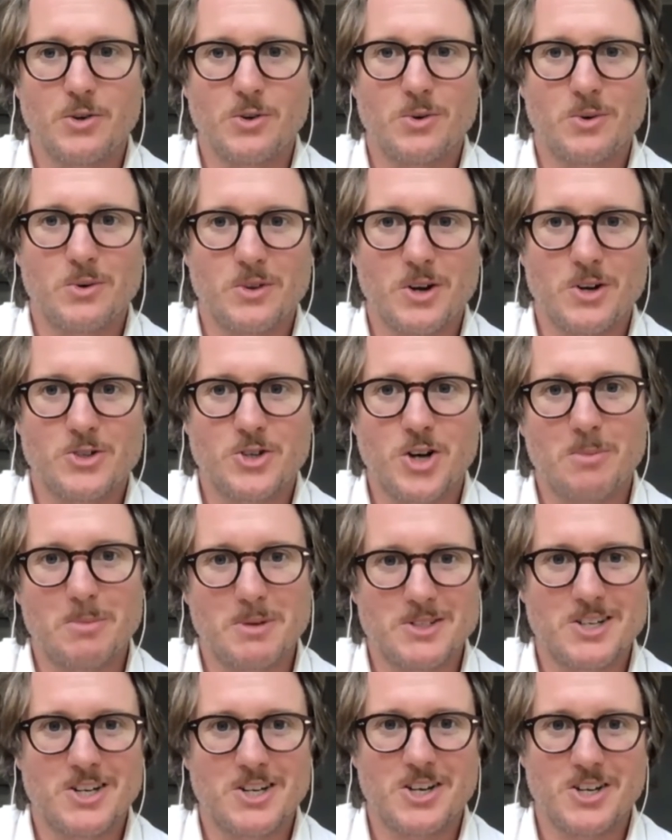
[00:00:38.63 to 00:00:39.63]
and their job is
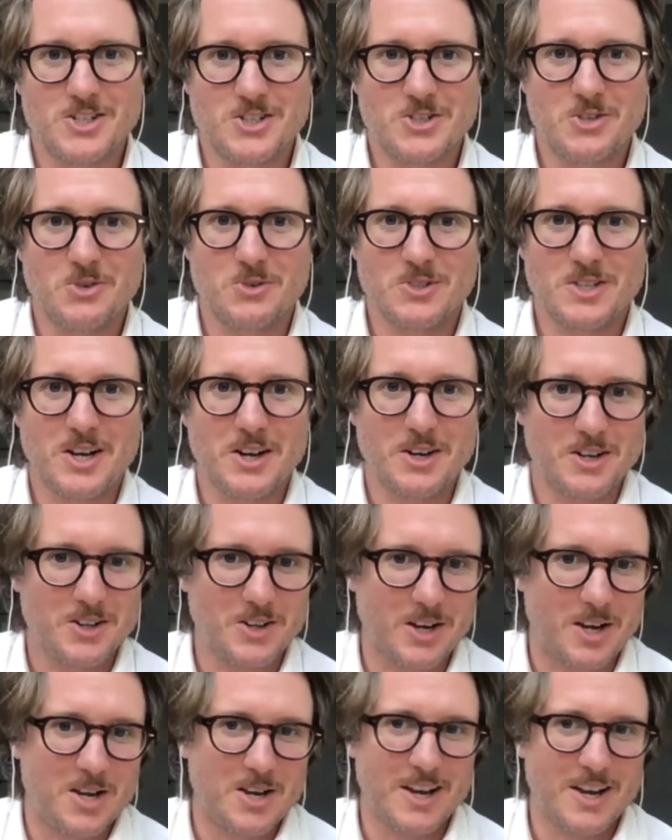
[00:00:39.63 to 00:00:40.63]
to teach students how
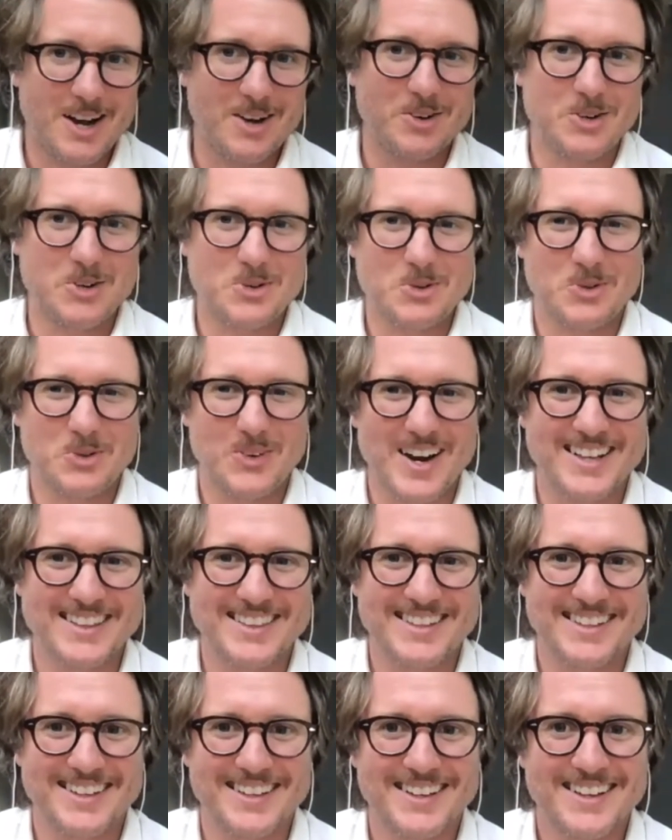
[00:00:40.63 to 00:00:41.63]
to do the right
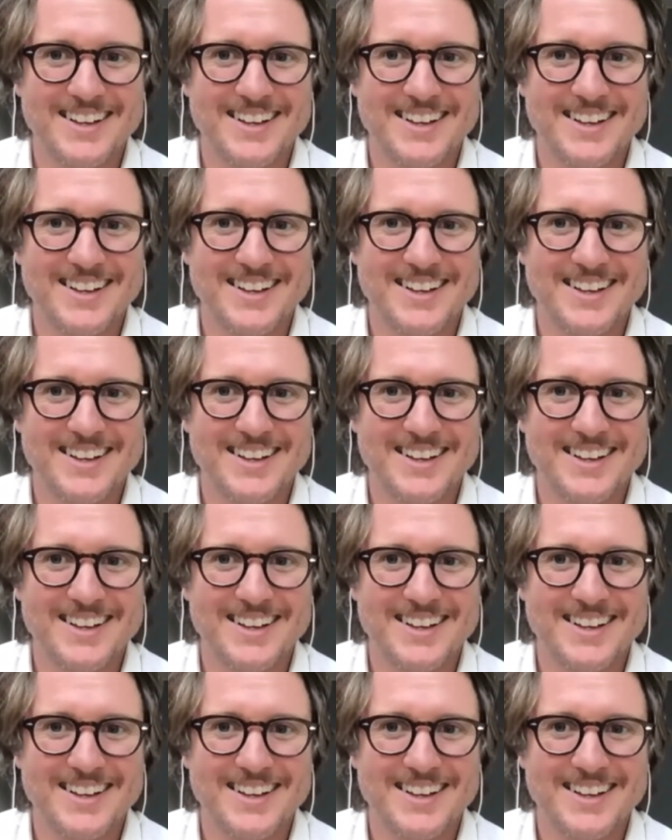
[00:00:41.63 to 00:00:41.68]
thing.